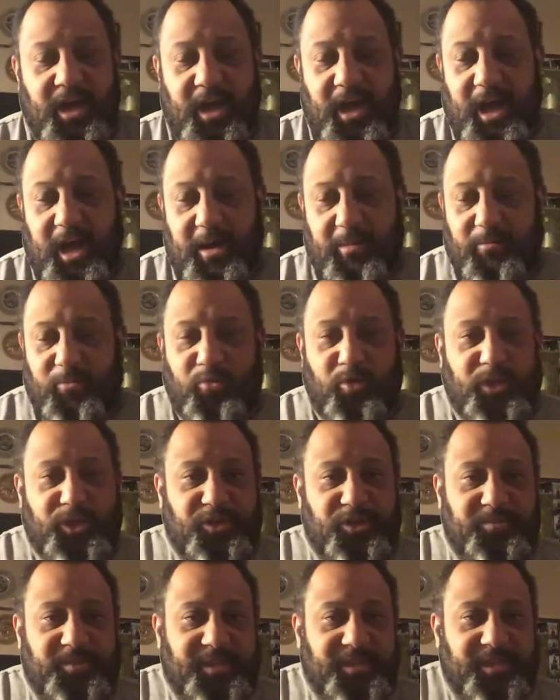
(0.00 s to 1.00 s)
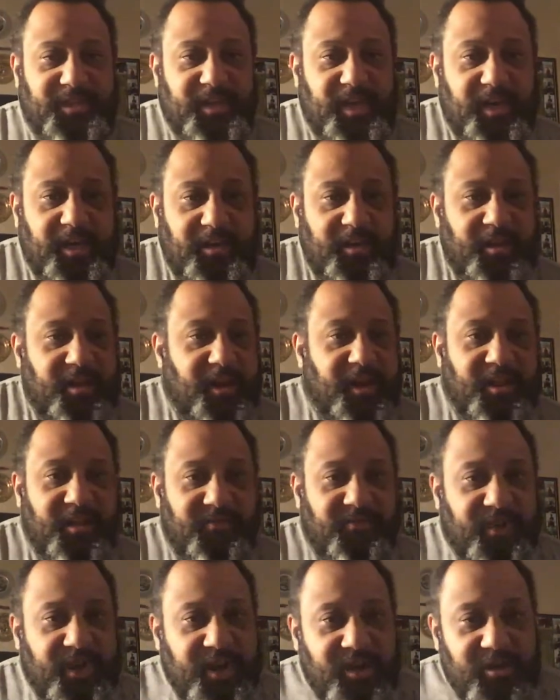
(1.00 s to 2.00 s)
what you've been seeing in the
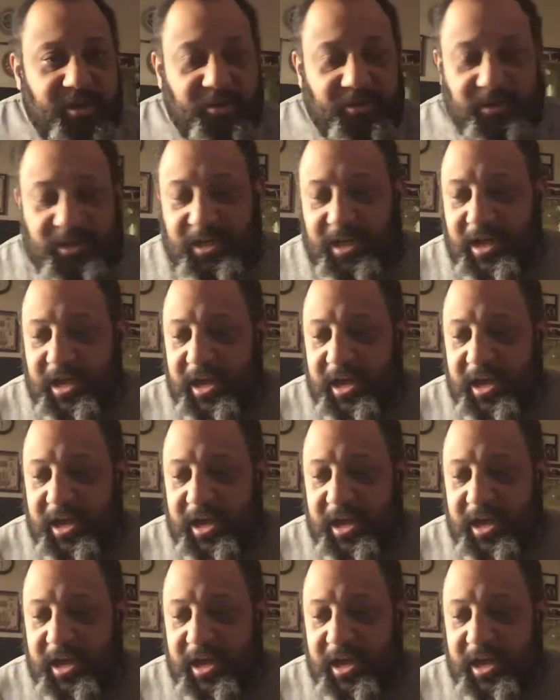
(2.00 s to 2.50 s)
videos,